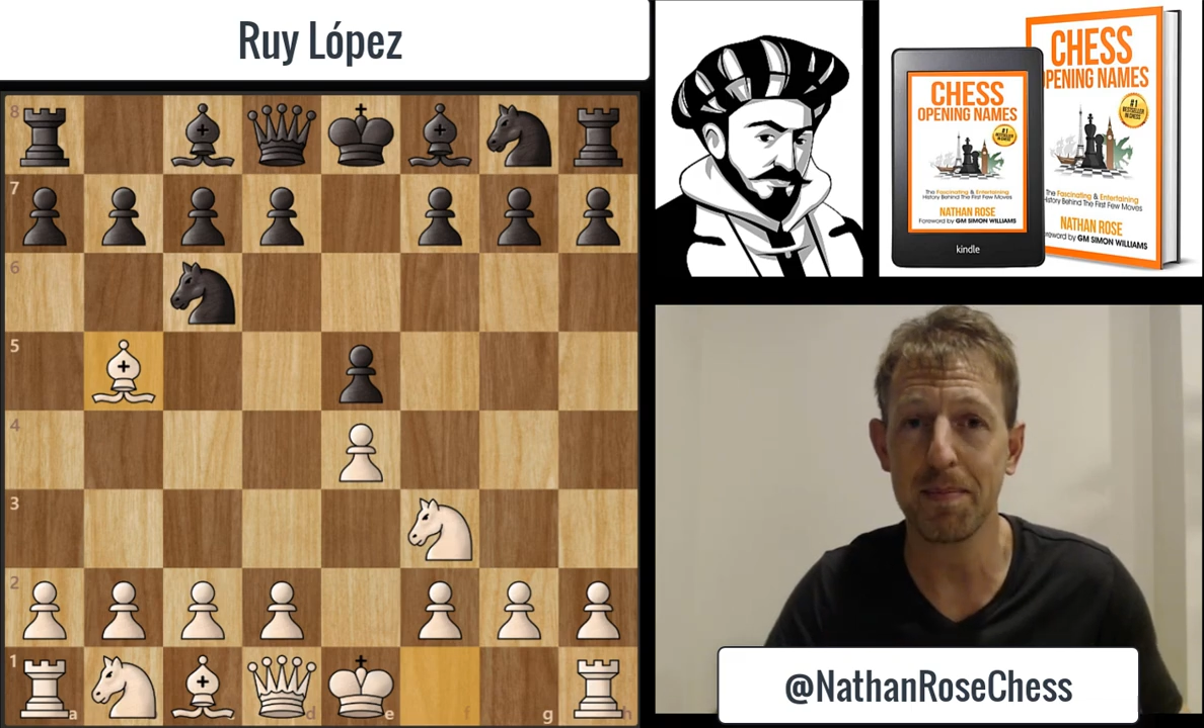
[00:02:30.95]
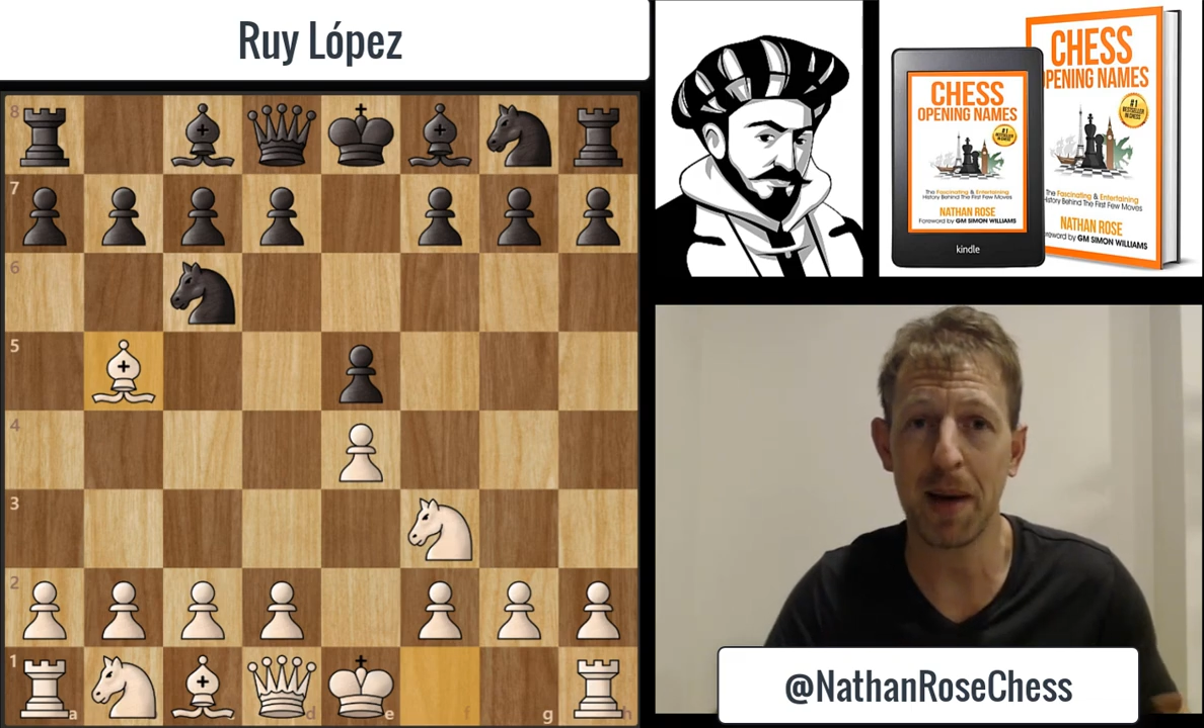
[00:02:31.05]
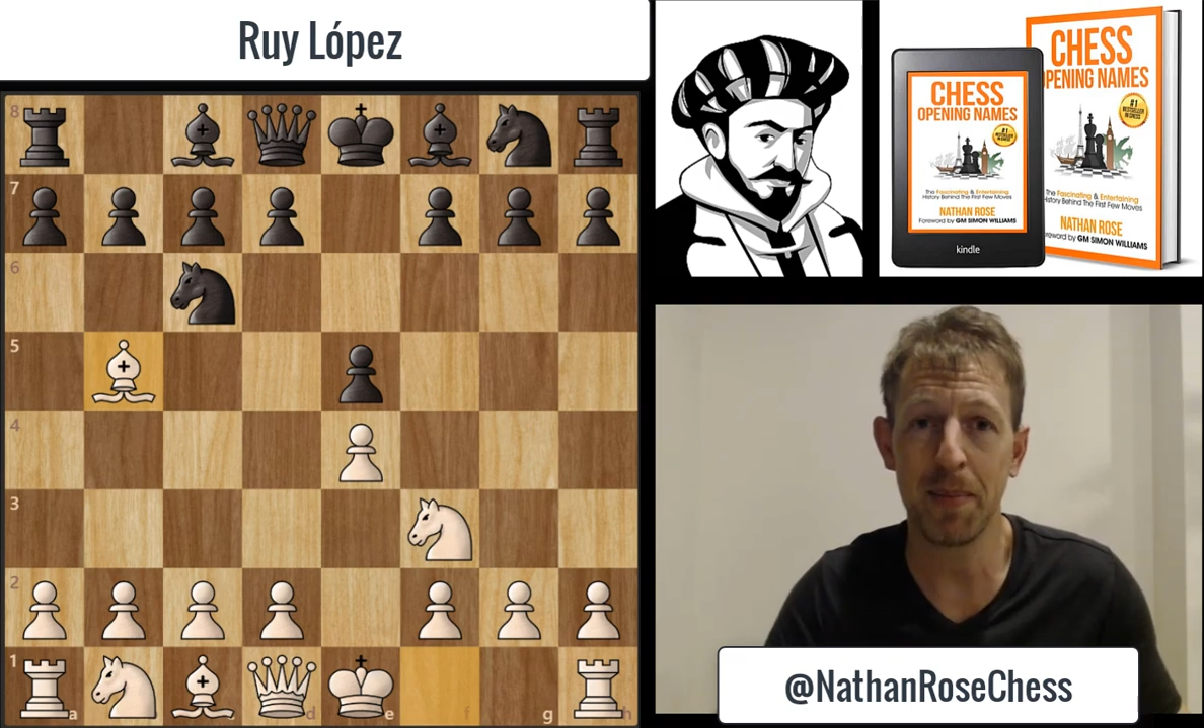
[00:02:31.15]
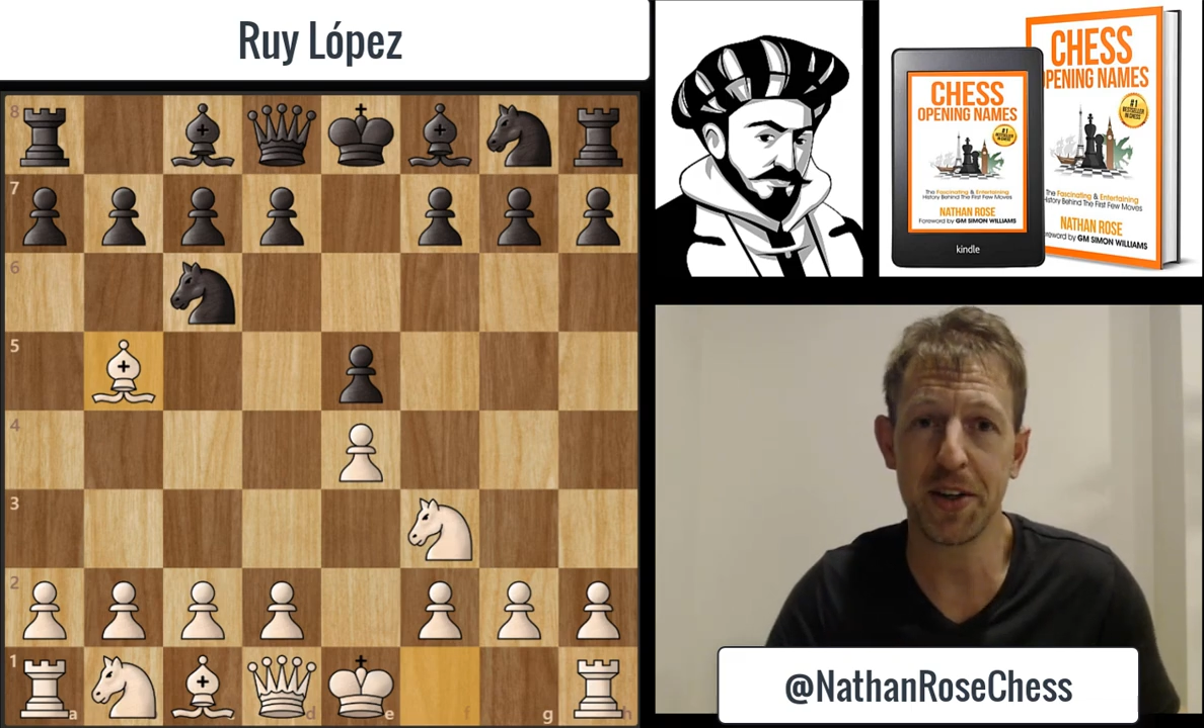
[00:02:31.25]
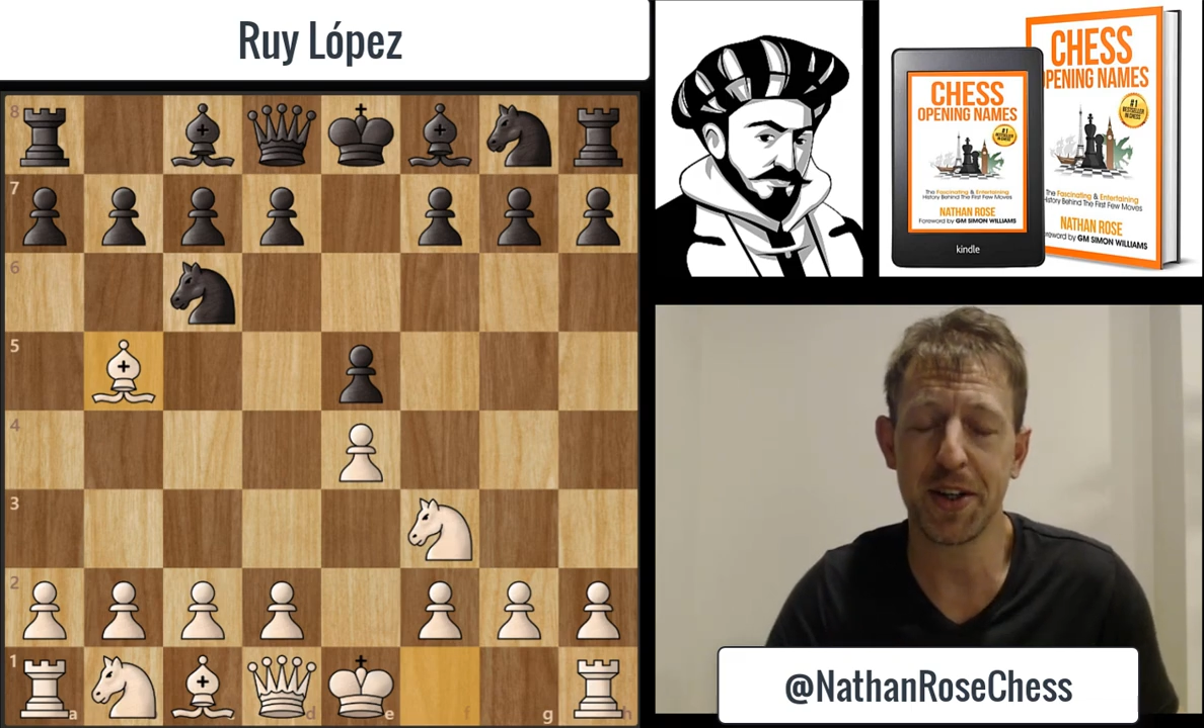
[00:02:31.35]

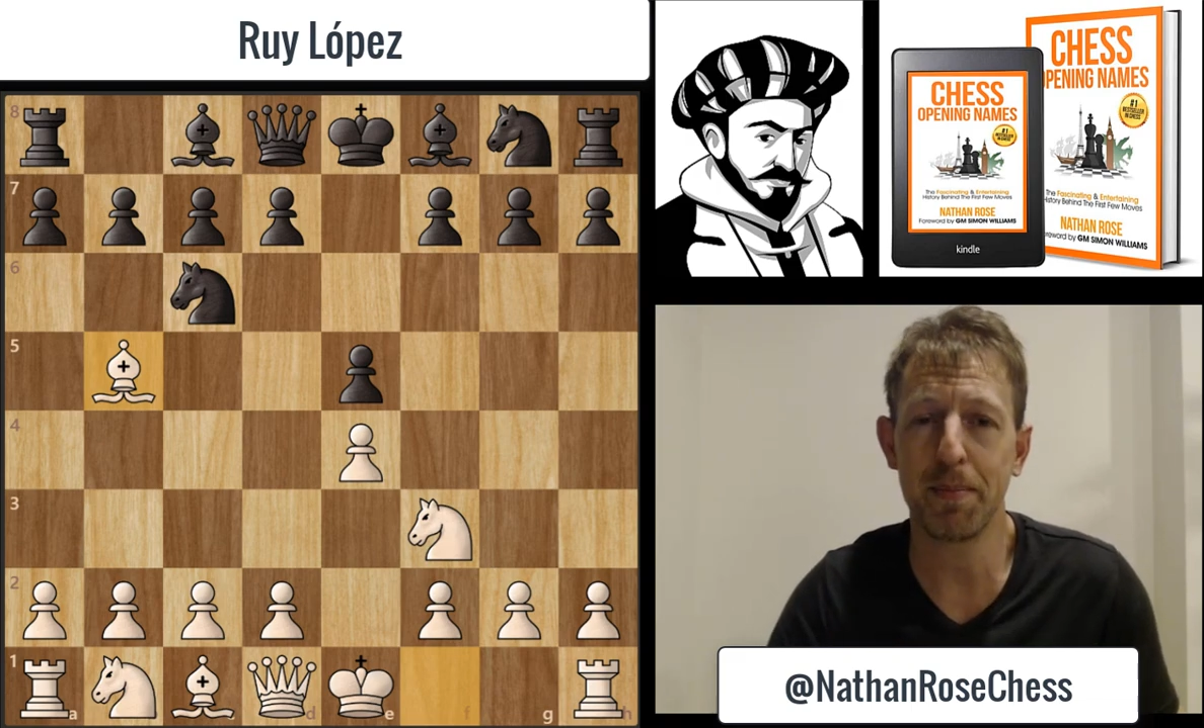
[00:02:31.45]
published